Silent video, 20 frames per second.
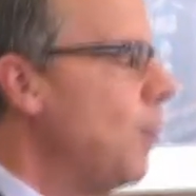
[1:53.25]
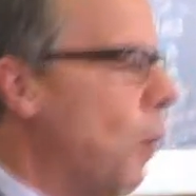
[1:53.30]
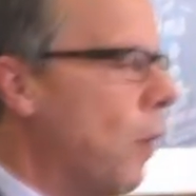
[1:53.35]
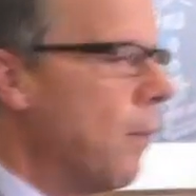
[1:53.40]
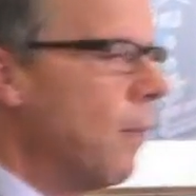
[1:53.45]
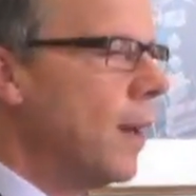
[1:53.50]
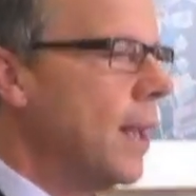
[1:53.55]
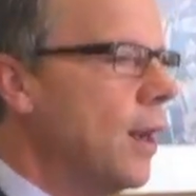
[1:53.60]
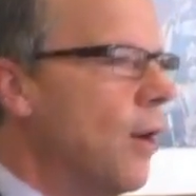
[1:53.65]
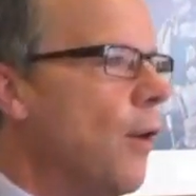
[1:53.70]

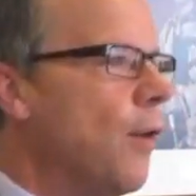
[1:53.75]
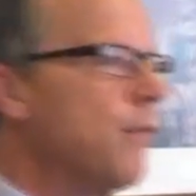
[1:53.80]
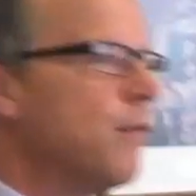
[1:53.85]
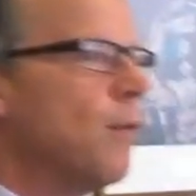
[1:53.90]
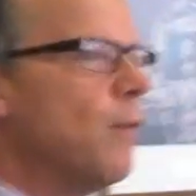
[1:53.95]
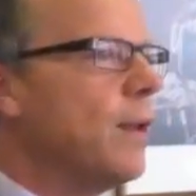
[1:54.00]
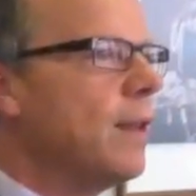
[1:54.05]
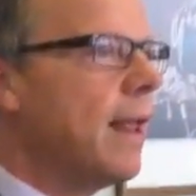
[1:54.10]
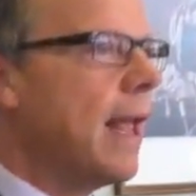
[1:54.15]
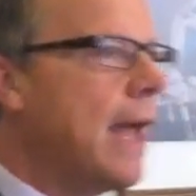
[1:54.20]
normally and
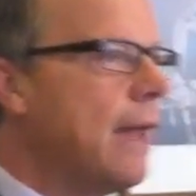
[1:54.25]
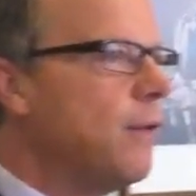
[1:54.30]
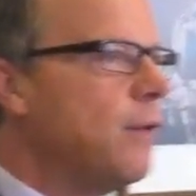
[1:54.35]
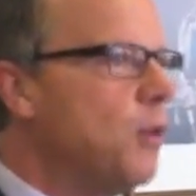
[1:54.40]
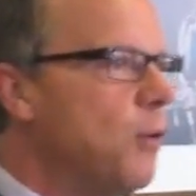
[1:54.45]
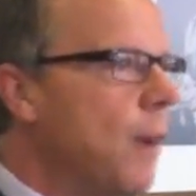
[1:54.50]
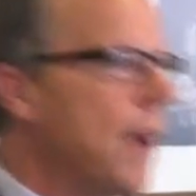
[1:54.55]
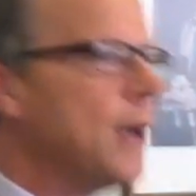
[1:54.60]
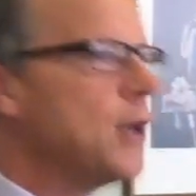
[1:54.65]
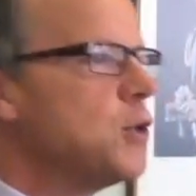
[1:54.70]
also what they had
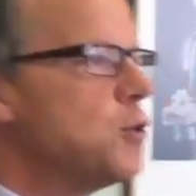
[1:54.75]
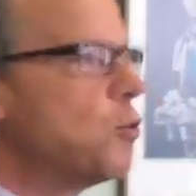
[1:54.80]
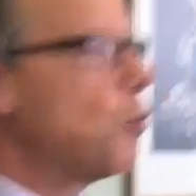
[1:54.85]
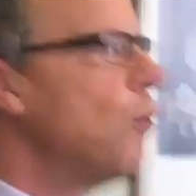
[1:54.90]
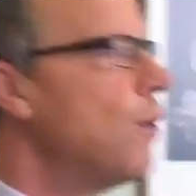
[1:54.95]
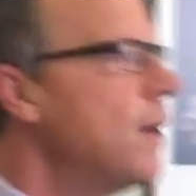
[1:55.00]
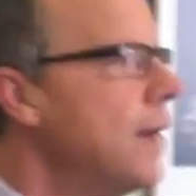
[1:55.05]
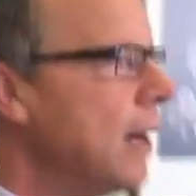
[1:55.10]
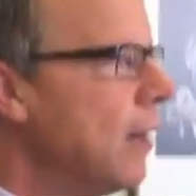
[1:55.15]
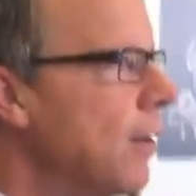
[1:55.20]
to do
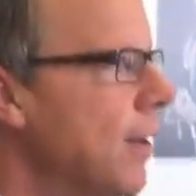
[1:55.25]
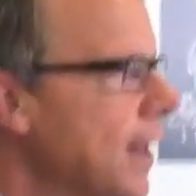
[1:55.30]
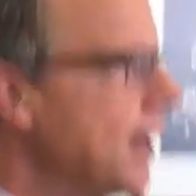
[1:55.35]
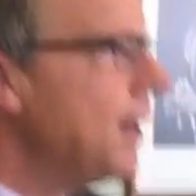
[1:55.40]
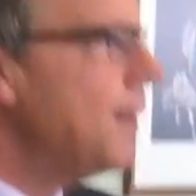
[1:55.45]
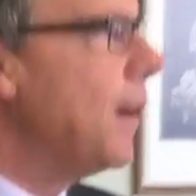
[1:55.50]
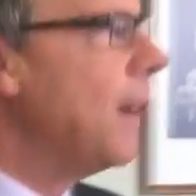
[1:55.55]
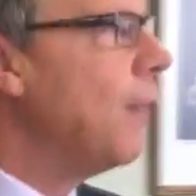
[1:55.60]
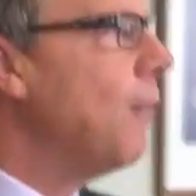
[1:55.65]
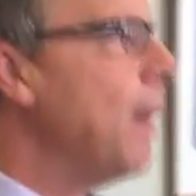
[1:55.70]

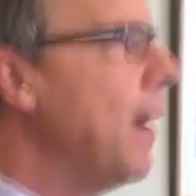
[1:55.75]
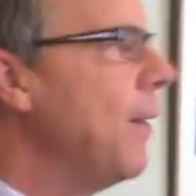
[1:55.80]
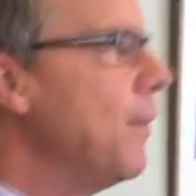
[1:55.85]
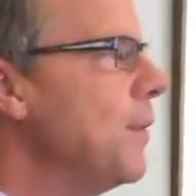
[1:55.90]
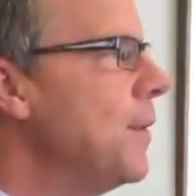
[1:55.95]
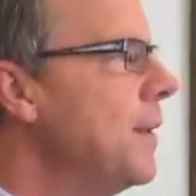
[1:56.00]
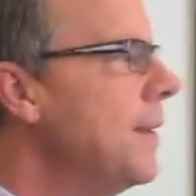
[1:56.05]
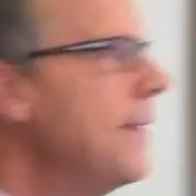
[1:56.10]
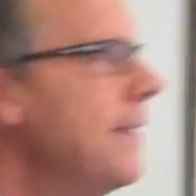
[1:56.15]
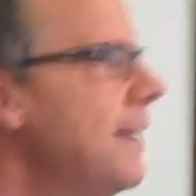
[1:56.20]
extraordinarily
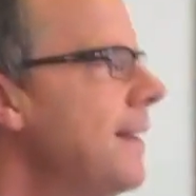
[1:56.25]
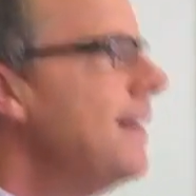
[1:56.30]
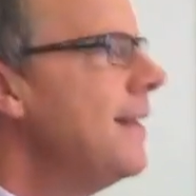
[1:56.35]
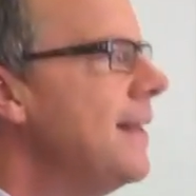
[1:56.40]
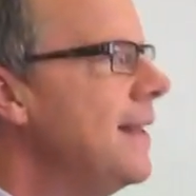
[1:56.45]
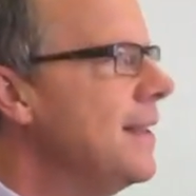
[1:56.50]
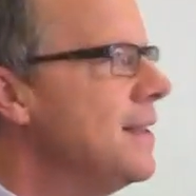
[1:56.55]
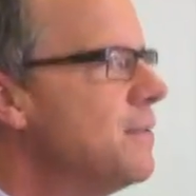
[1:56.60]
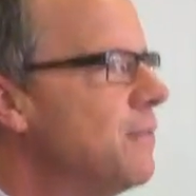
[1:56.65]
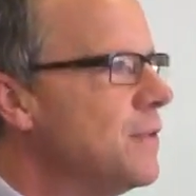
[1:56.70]
around
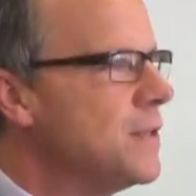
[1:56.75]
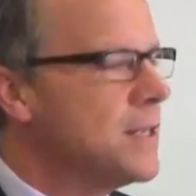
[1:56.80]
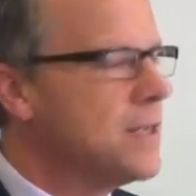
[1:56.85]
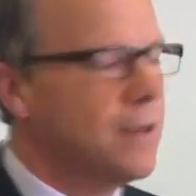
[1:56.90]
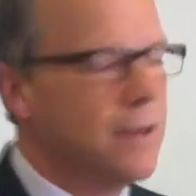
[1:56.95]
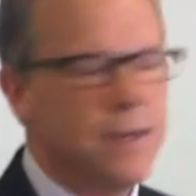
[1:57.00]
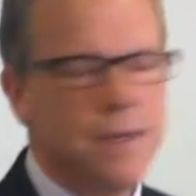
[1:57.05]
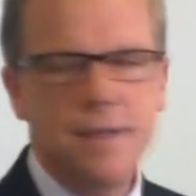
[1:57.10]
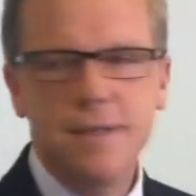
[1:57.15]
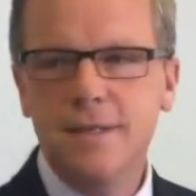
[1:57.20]
these
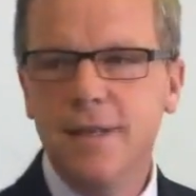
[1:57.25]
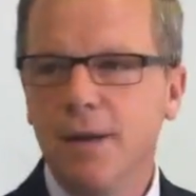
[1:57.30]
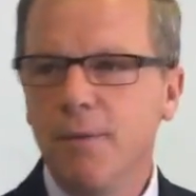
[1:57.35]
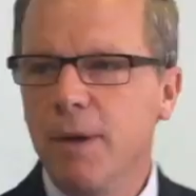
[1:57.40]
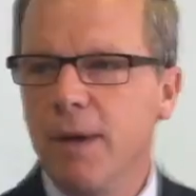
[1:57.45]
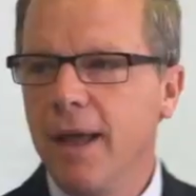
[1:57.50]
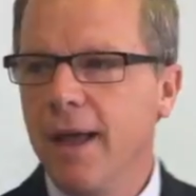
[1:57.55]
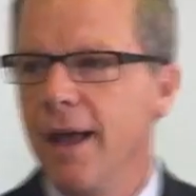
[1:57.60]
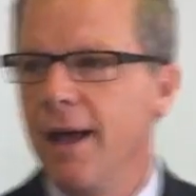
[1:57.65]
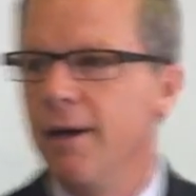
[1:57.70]
facilities
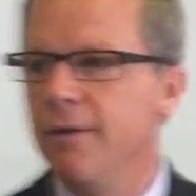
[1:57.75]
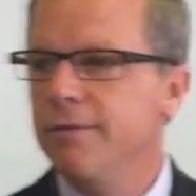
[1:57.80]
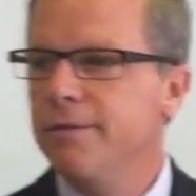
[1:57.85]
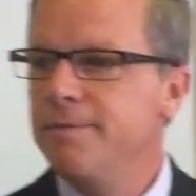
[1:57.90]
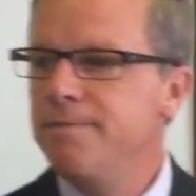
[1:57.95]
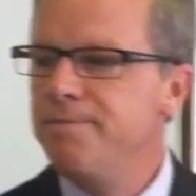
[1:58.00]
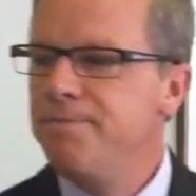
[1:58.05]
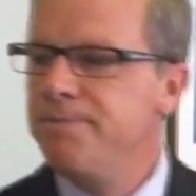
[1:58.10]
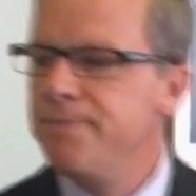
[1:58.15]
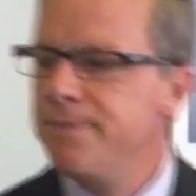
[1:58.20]
that we have.